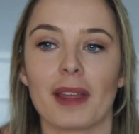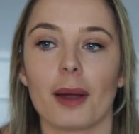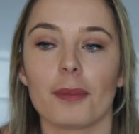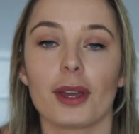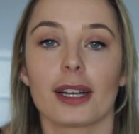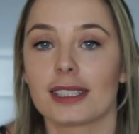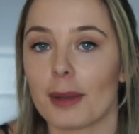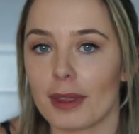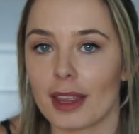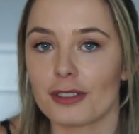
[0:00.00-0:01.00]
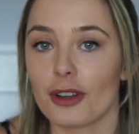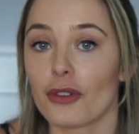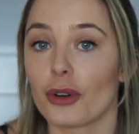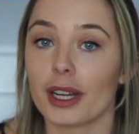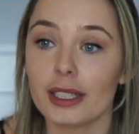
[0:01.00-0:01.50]
You guys sent me these
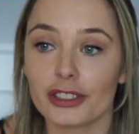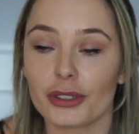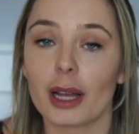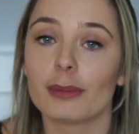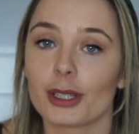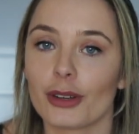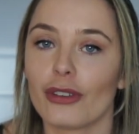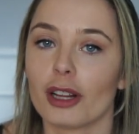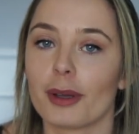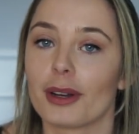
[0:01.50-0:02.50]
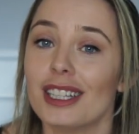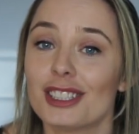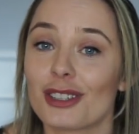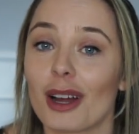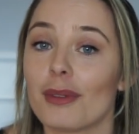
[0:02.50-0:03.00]
over on Instagram, so go follow me on
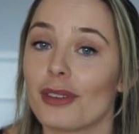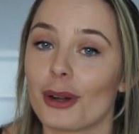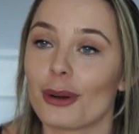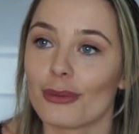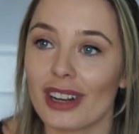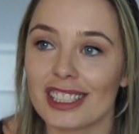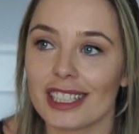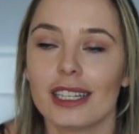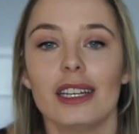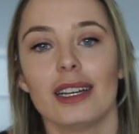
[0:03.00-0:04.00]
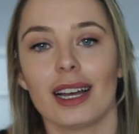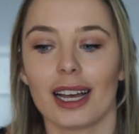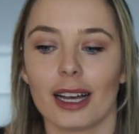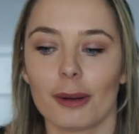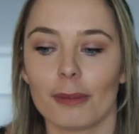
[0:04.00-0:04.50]
Instagram if you don't already.
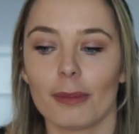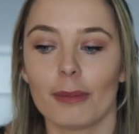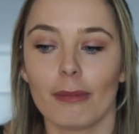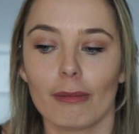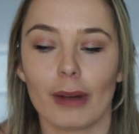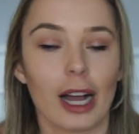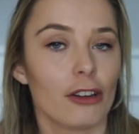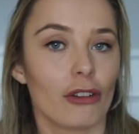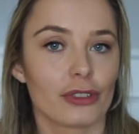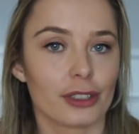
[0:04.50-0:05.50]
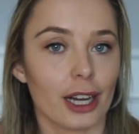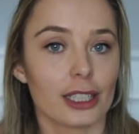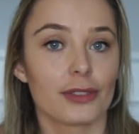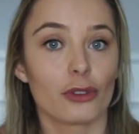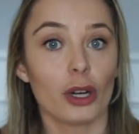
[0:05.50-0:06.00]
I often
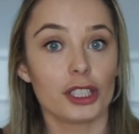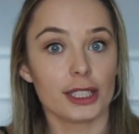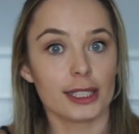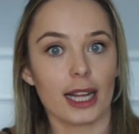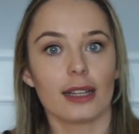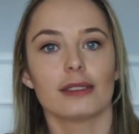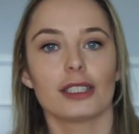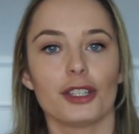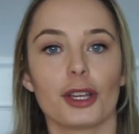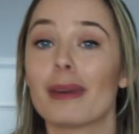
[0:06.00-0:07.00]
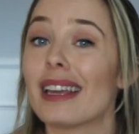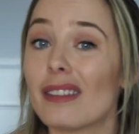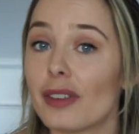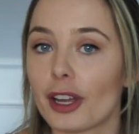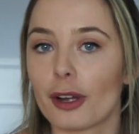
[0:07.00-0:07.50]
ask for questions there, so you can be in
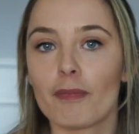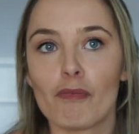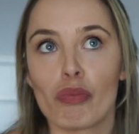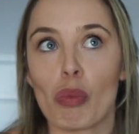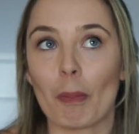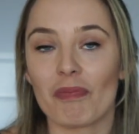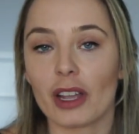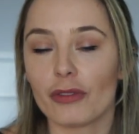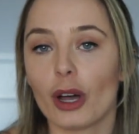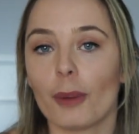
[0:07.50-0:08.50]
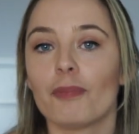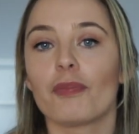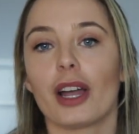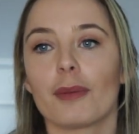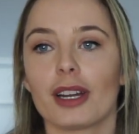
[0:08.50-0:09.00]
the video. If
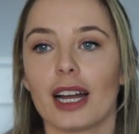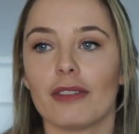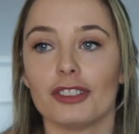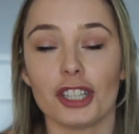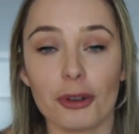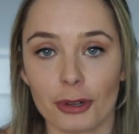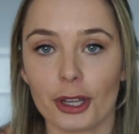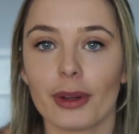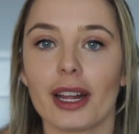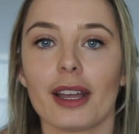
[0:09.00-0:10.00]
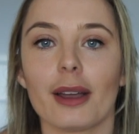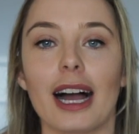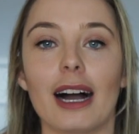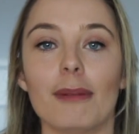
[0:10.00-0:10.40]
not, I'm gonna have a general Q&A